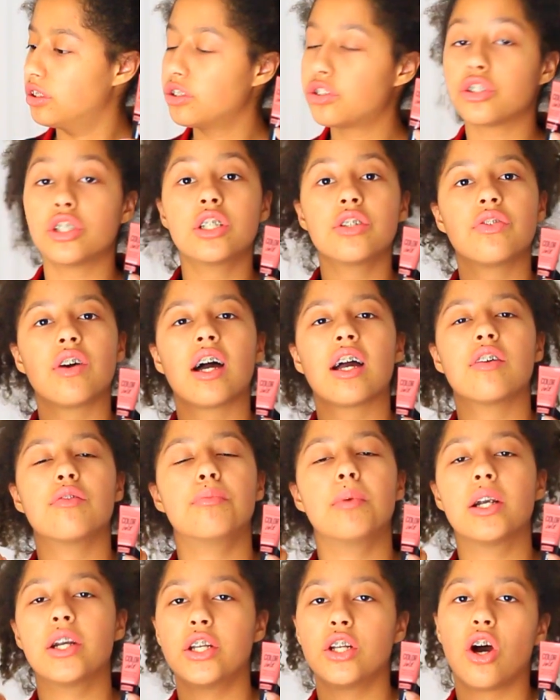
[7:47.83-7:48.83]
35
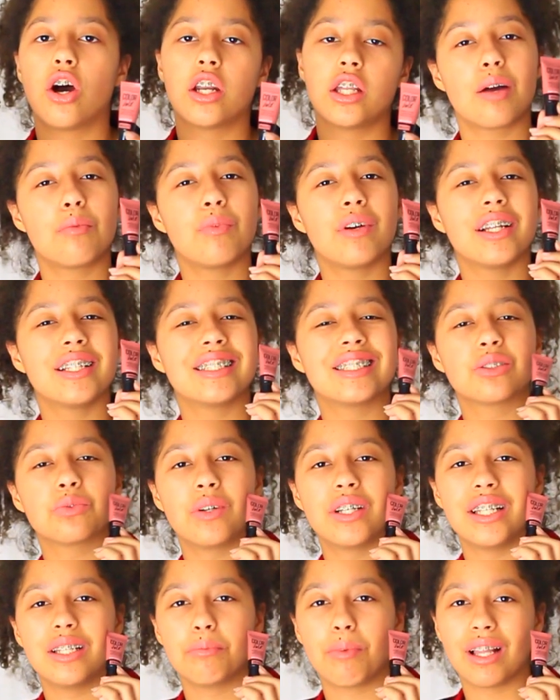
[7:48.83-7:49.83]
Berry Naughty. I'm wearing this
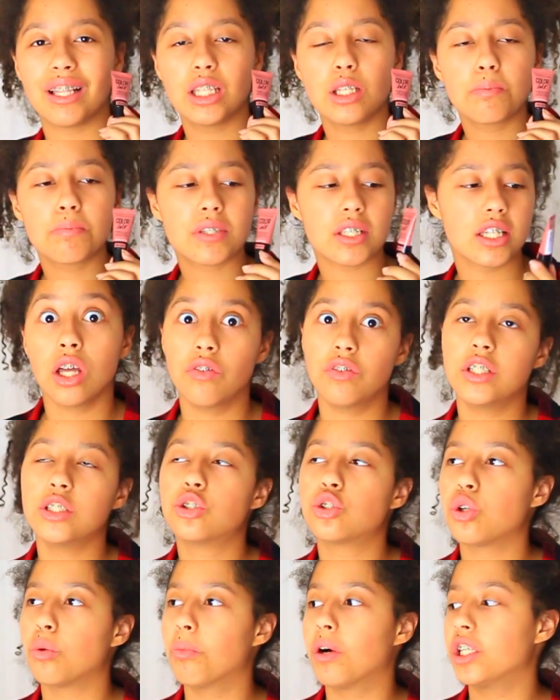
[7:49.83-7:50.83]
one in my lips. Love it
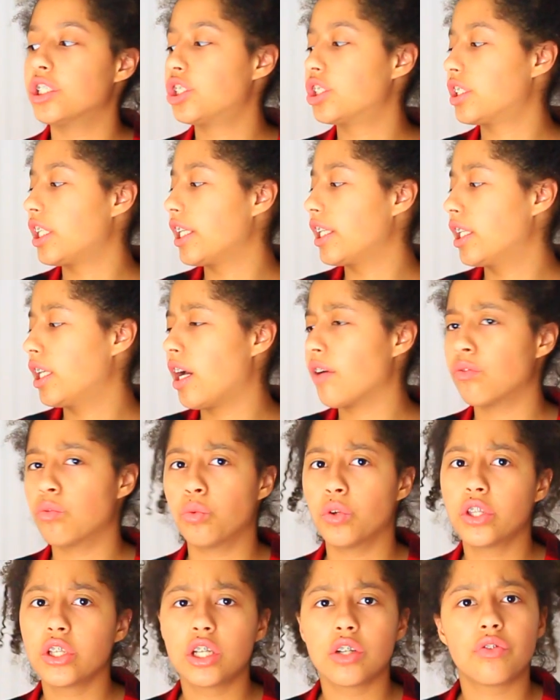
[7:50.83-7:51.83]
so much. They have
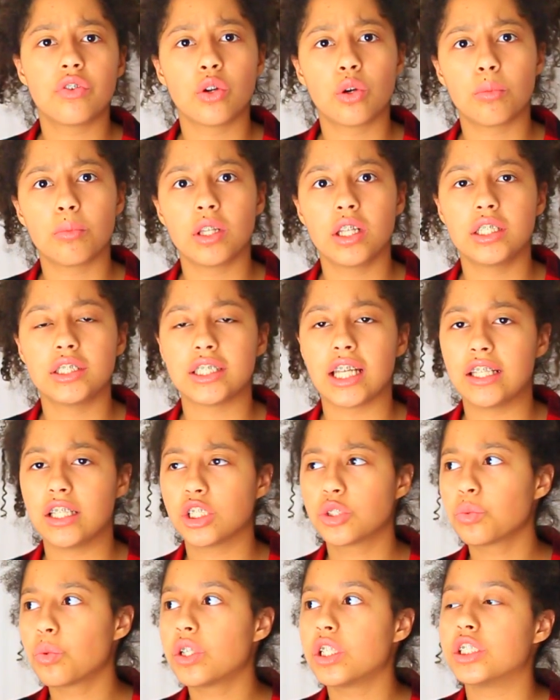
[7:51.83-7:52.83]
really good formulas, and
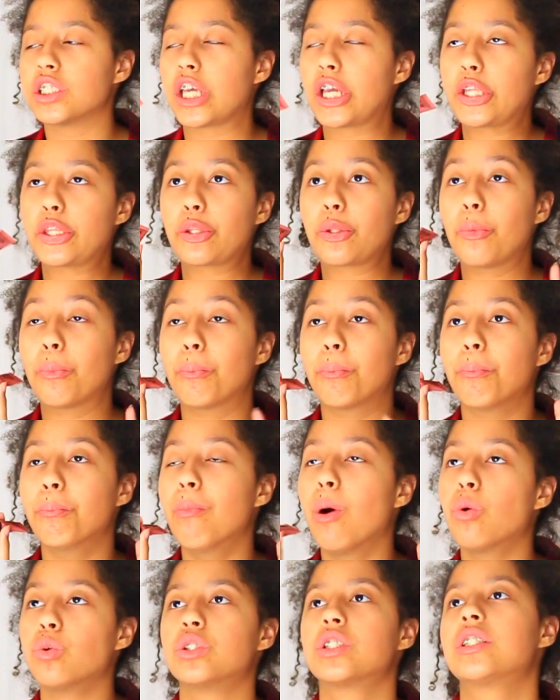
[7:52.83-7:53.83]
this one is like the
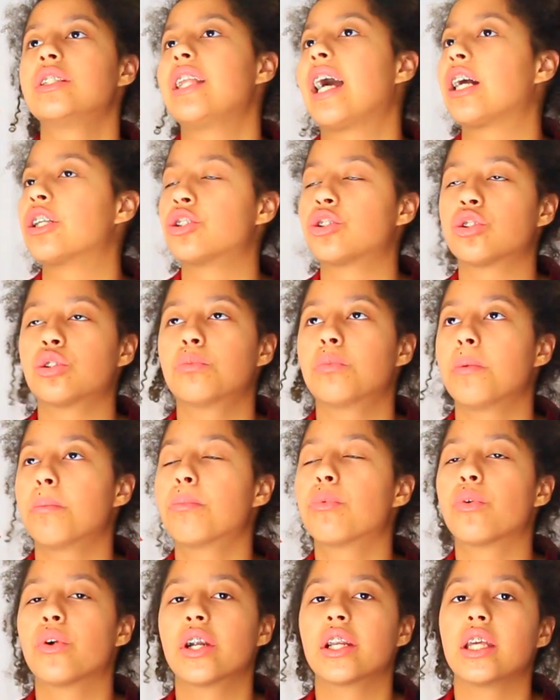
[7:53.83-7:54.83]
most natural but
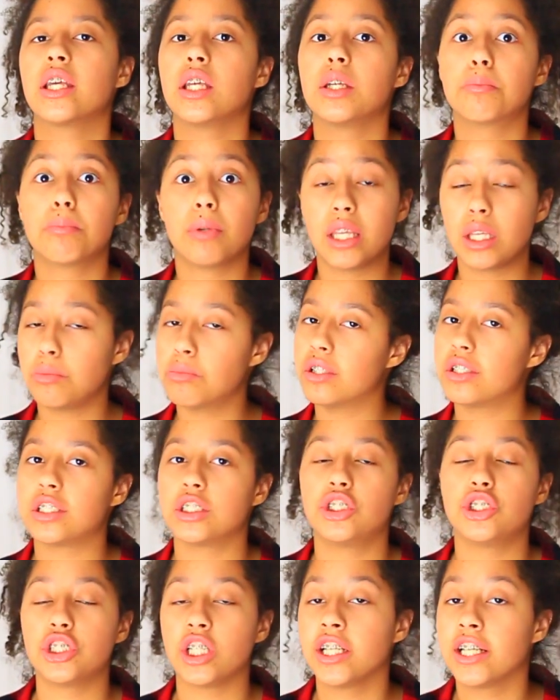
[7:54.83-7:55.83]
pretty
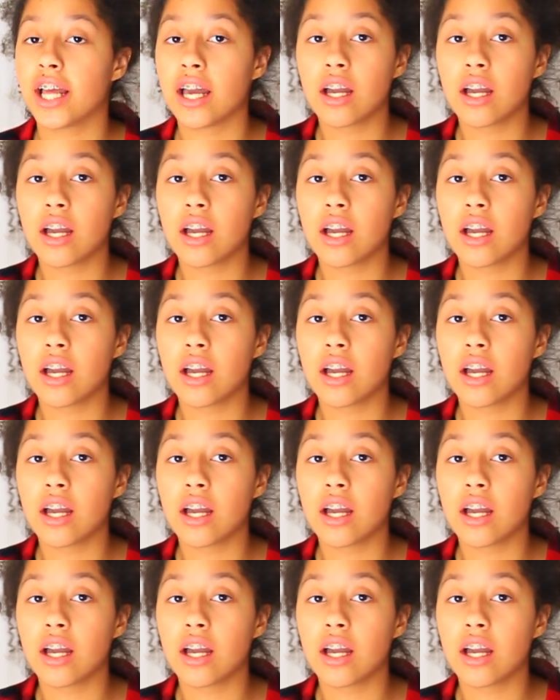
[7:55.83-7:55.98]
pigmented shade